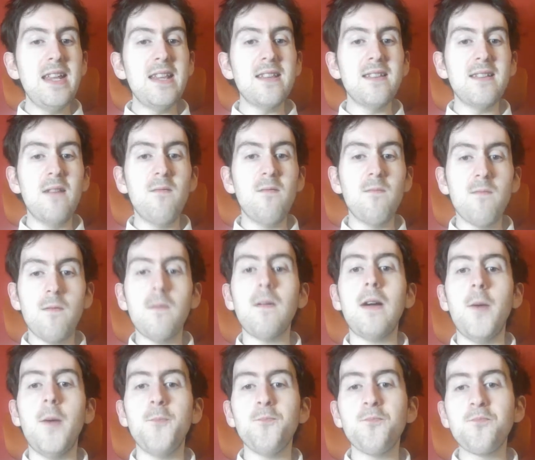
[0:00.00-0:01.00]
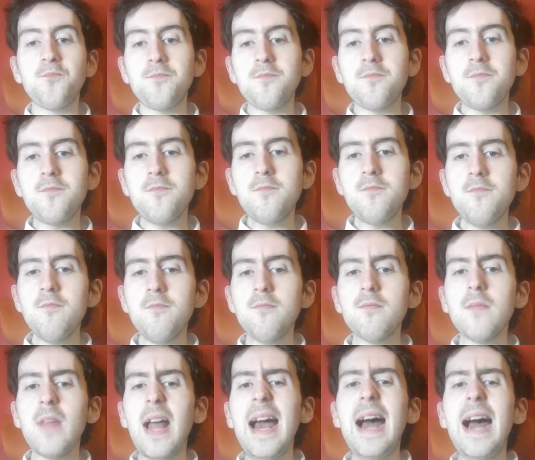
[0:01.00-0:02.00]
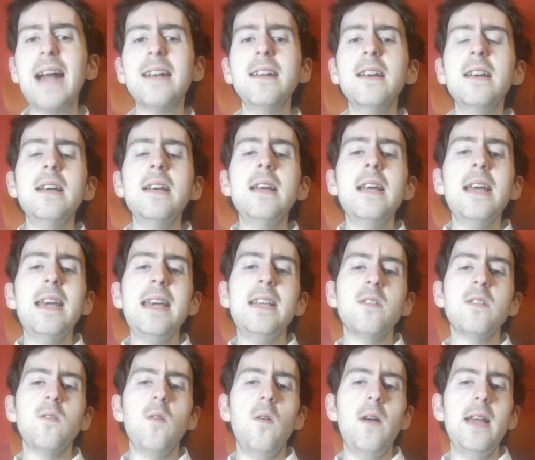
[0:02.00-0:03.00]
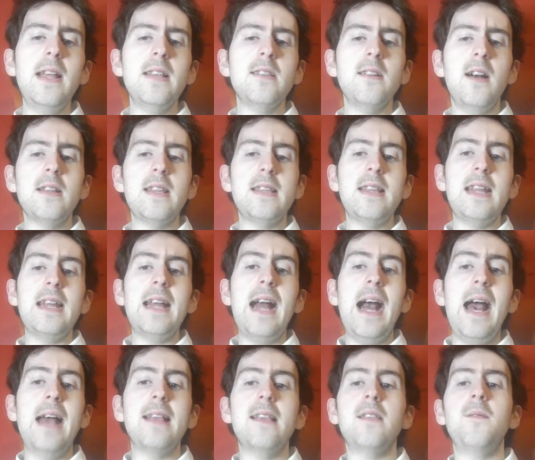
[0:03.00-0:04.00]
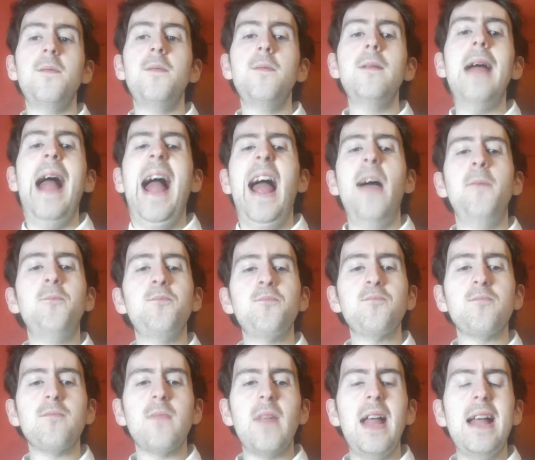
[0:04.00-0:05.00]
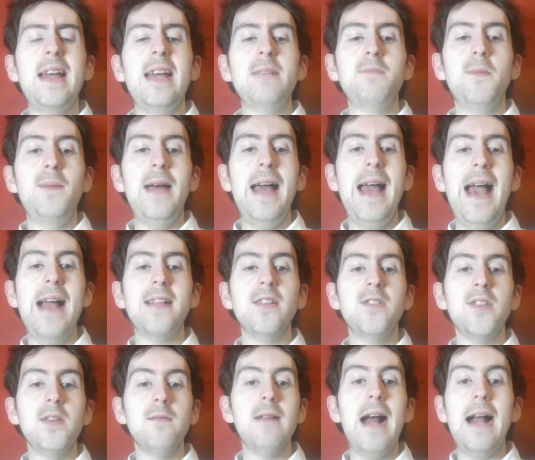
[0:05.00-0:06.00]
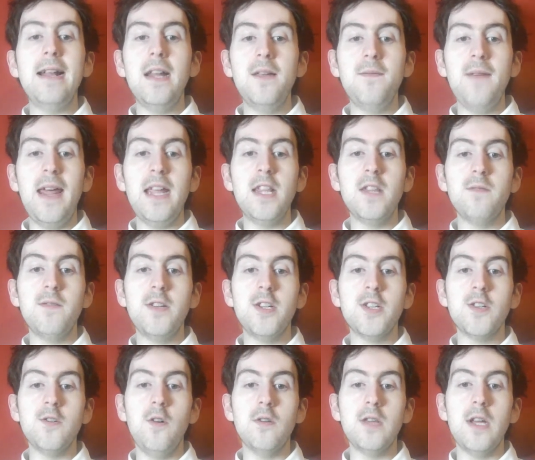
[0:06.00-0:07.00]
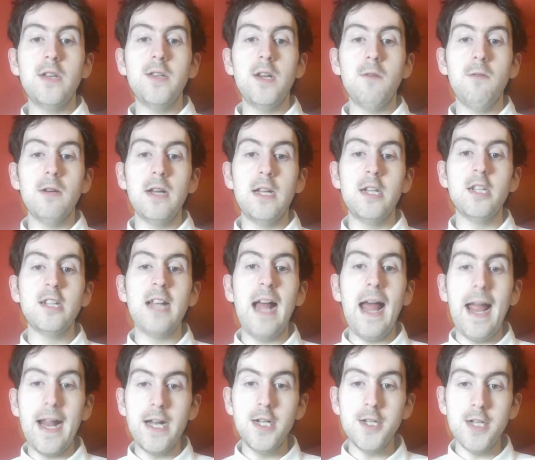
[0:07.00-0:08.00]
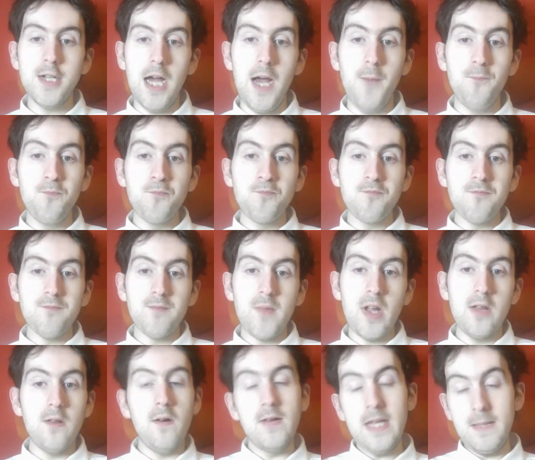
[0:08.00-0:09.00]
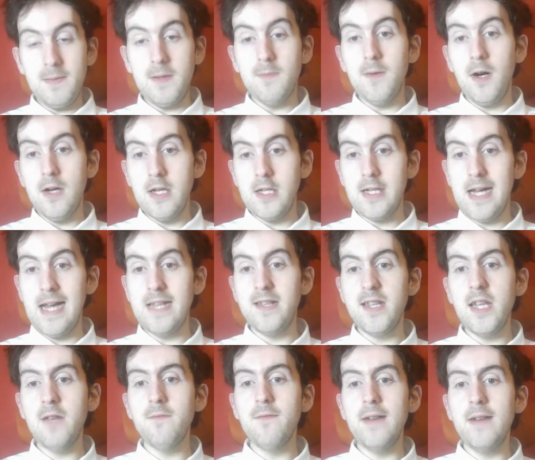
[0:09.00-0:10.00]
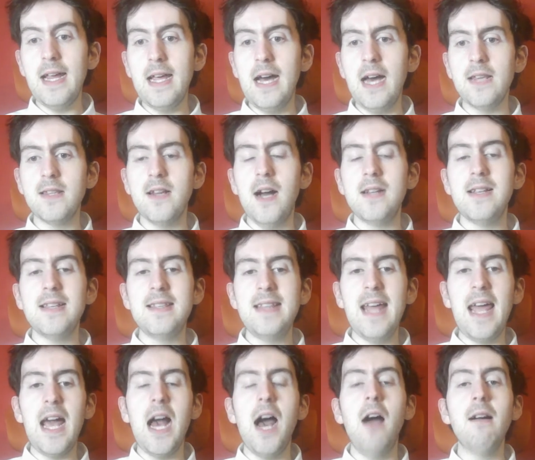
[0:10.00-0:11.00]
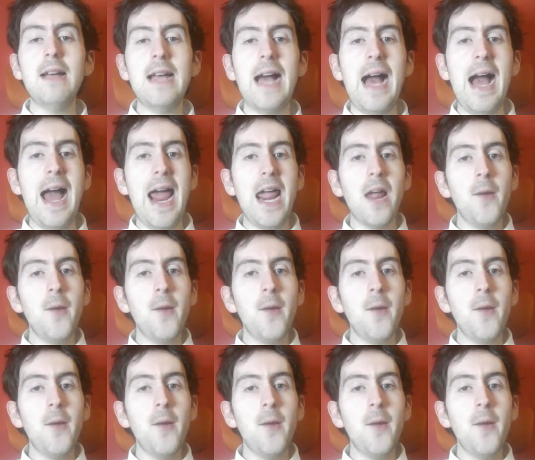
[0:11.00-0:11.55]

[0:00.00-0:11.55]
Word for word: like, whoa. And it's Coin starting to see Katniss as a threat, and is prepared to do anything to ensure that no one can challenge her. Not even the Mockingjay. So you really are starting to see, okay,